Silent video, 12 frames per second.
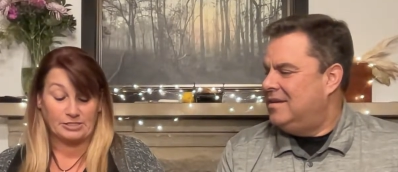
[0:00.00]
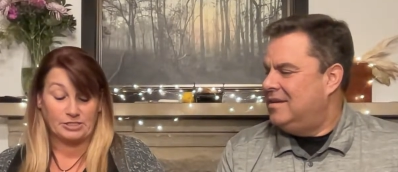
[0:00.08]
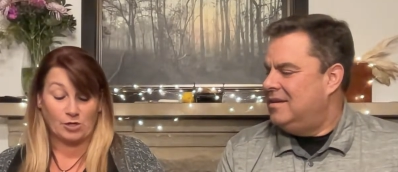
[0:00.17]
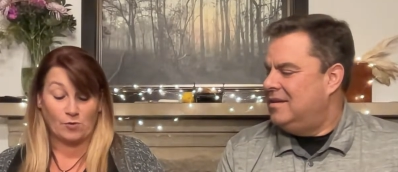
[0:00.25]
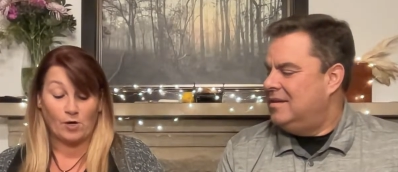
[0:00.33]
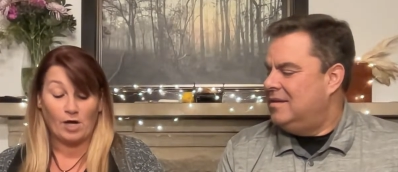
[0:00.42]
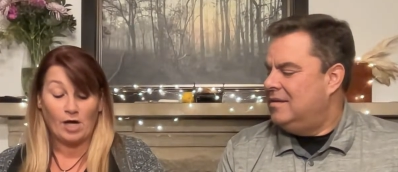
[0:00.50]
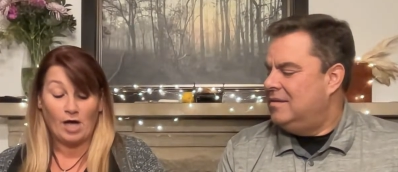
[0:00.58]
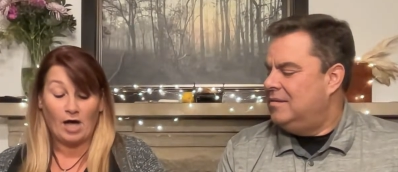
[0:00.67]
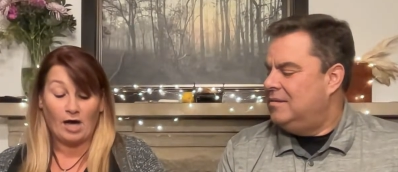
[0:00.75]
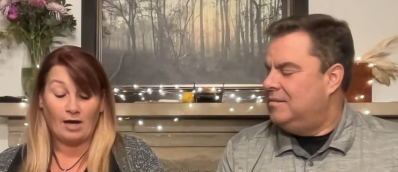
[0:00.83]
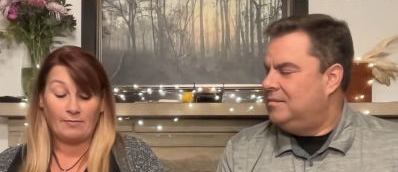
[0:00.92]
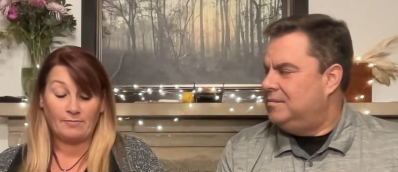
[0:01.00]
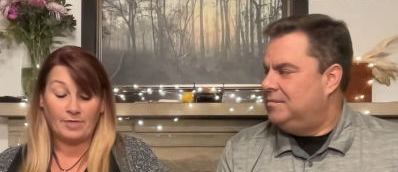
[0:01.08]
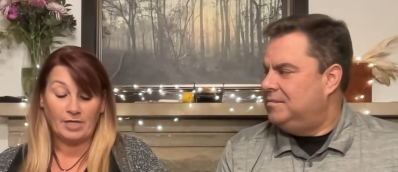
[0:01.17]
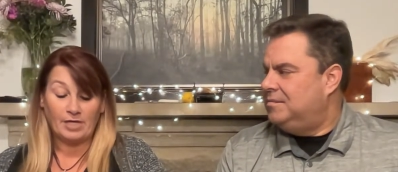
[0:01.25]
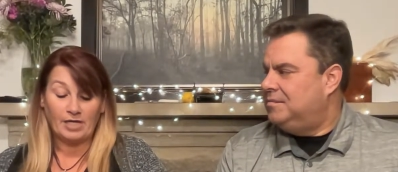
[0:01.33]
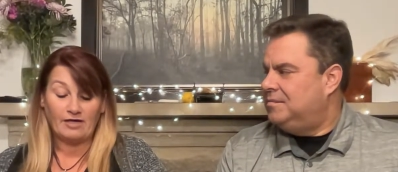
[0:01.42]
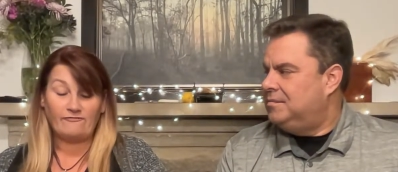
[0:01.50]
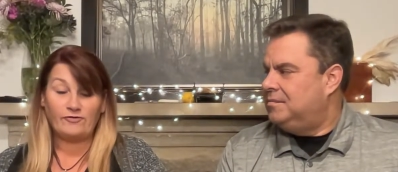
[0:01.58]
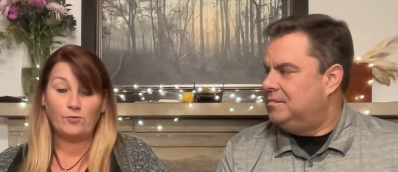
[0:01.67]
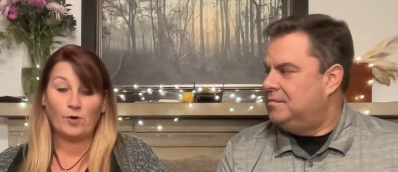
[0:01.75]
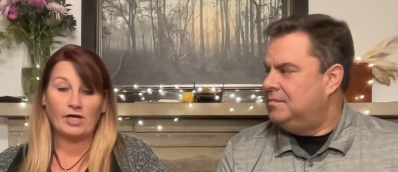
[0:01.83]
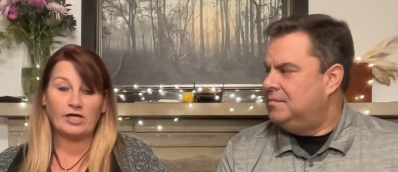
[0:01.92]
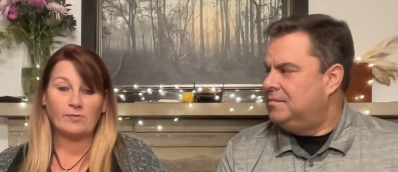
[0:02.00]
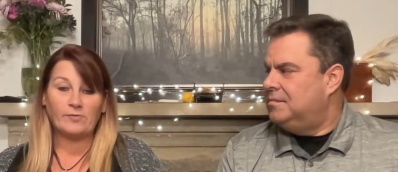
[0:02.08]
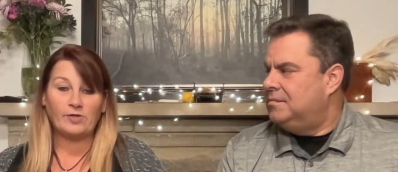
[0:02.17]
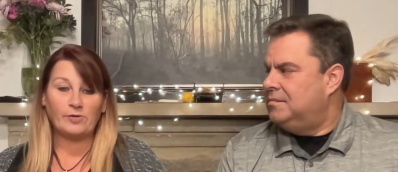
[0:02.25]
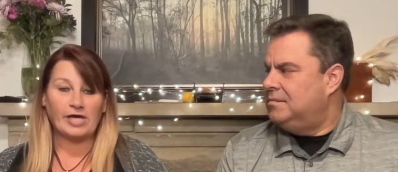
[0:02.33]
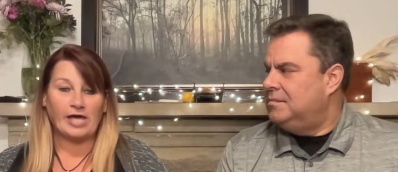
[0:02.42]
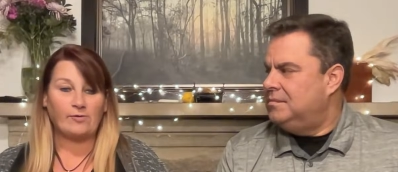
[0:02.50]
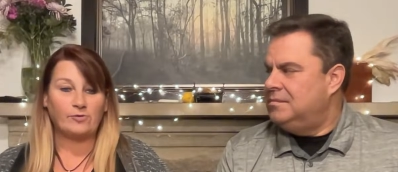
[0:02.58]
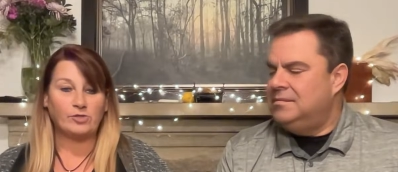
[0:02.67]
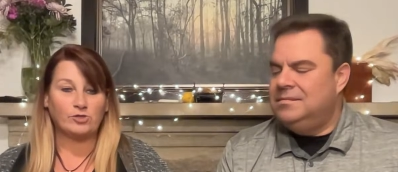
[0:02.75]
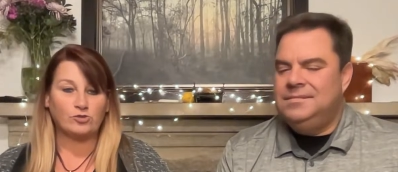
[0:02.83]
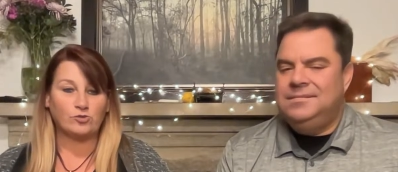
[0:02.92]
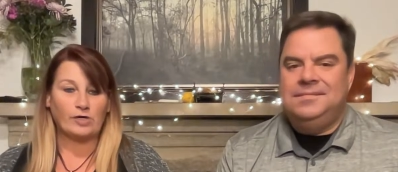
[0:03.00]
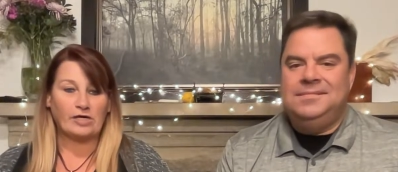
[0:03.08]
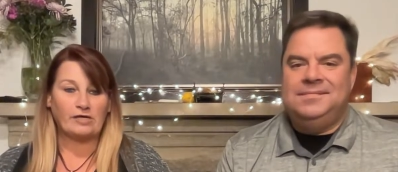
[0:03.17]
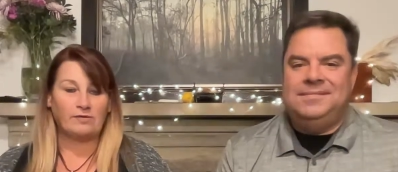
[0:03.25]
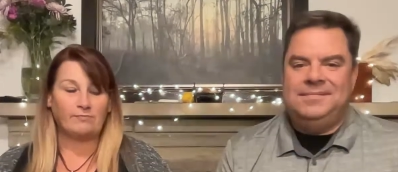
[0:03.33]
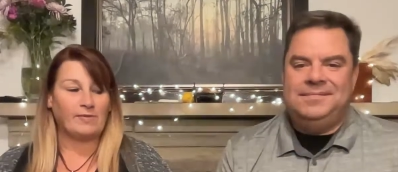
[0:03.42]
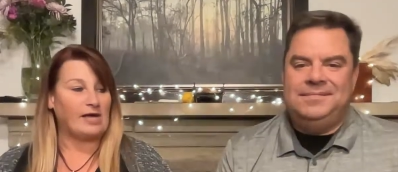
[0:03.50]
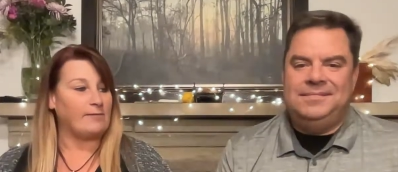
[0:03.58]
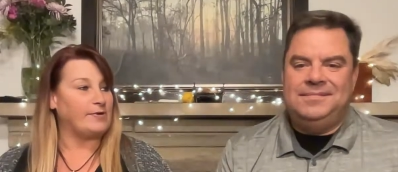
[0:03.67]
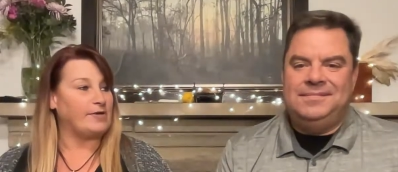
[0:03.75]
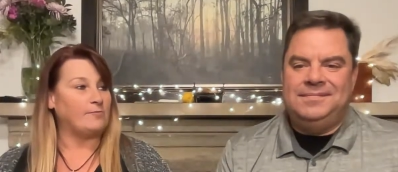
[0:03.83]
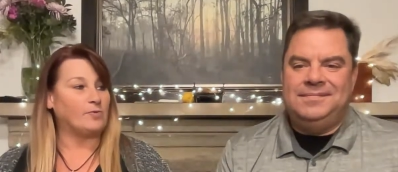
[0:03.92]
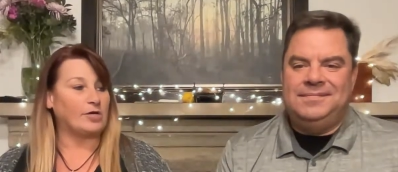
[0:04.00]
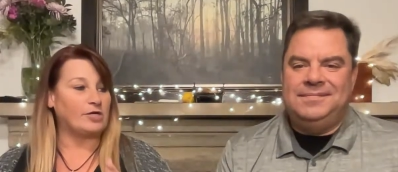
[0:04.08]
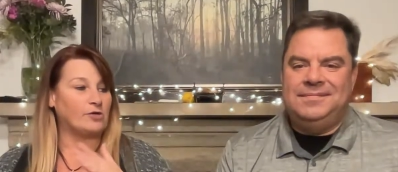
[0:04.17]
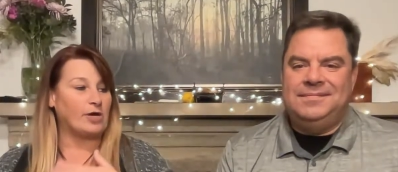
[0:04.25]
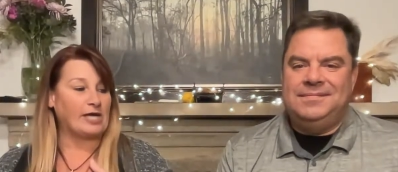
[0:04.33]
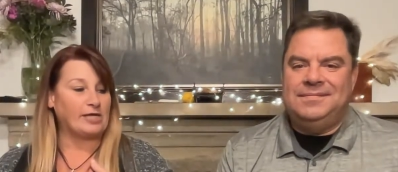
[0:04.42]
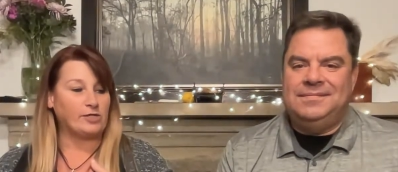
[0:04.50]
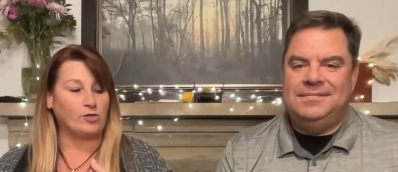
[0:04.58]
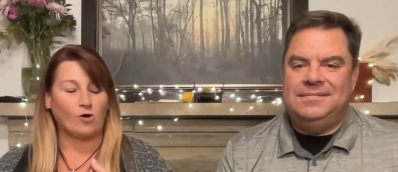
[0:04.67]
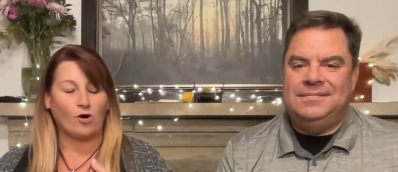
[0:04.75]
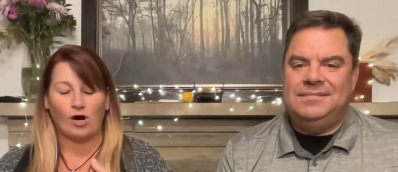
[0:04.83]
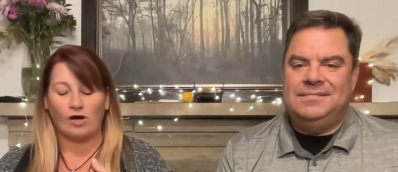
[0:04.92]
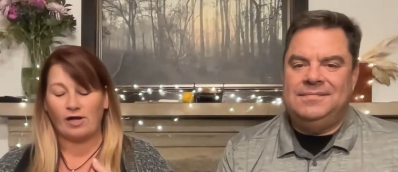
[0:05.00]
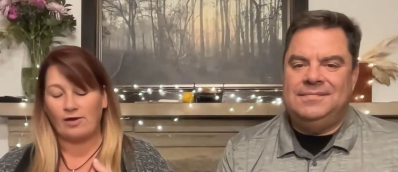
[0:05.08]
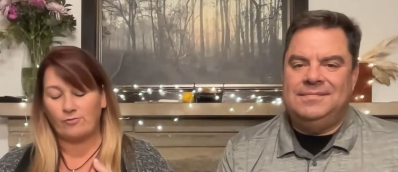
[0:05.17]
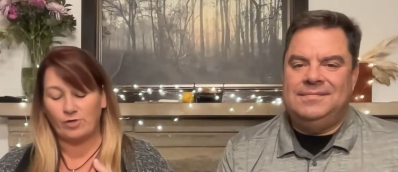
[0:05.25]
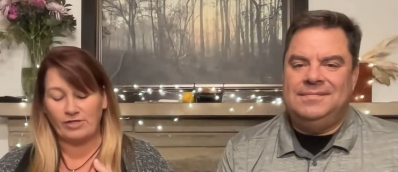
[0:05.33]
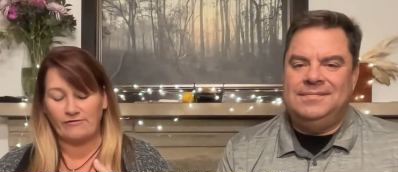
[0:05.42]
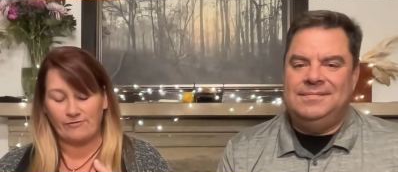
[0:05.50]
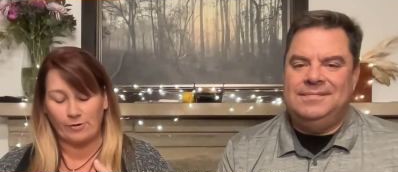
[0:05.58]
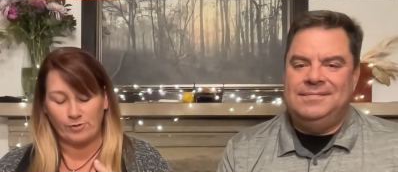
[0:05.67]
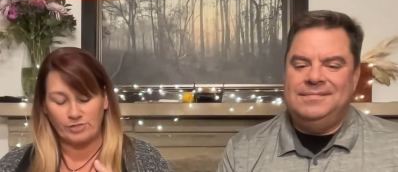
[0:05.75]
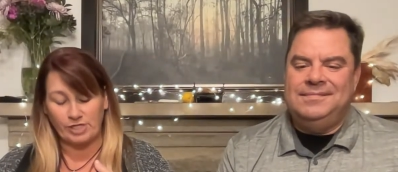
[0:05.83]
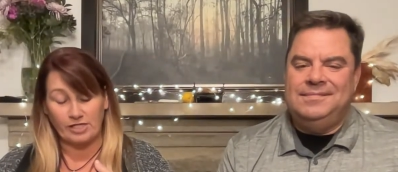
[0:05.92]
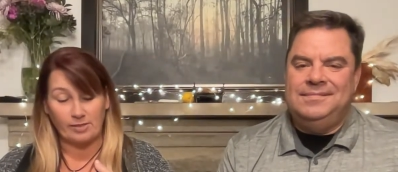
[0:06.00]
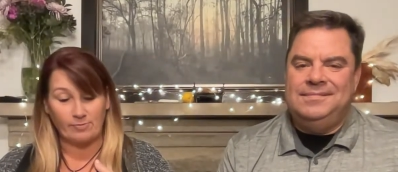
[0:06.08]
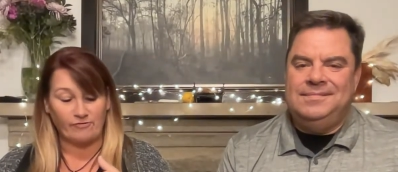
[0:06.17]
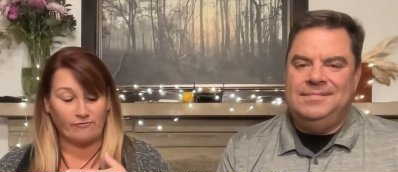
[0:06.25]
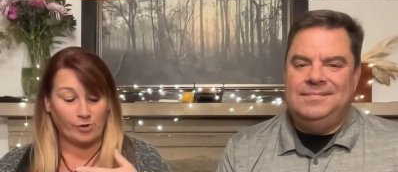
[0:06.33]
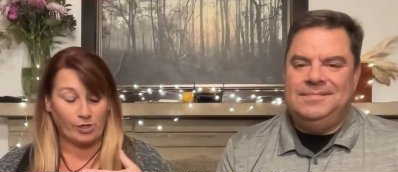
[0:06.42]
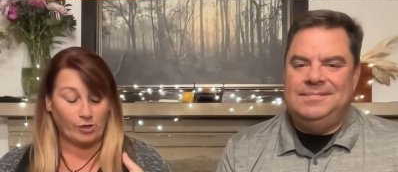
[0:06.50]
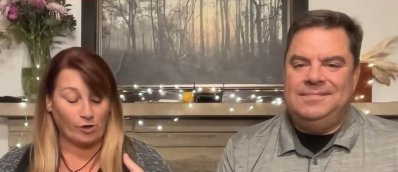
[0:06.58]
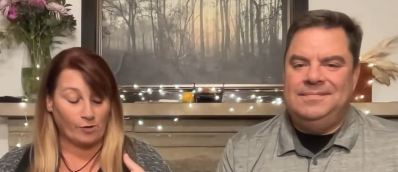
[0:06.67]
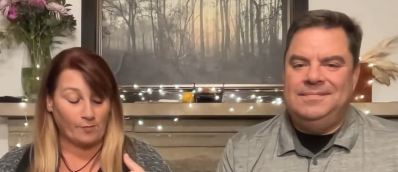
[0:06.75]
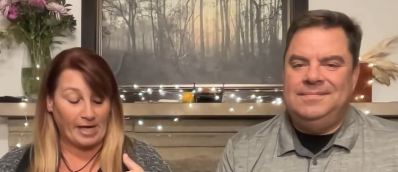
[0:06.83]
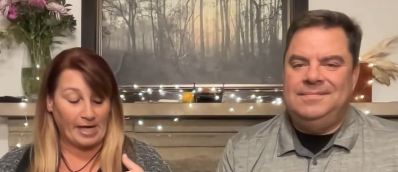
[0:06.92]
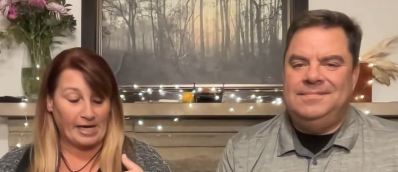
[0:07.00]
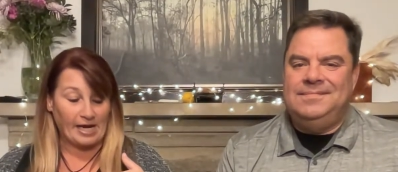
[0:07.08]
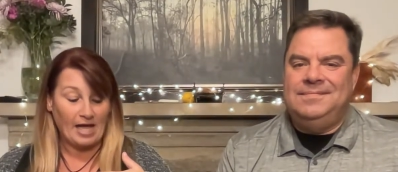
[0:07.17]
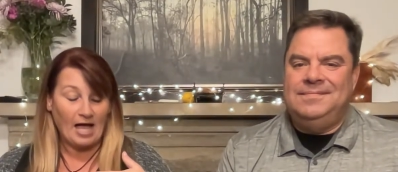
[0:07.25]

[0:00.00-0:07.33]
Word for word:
Speaker 1: So, um, if you want to communicate with your twin, maybe bring your hand to your heart and really focus on them before you go to bed.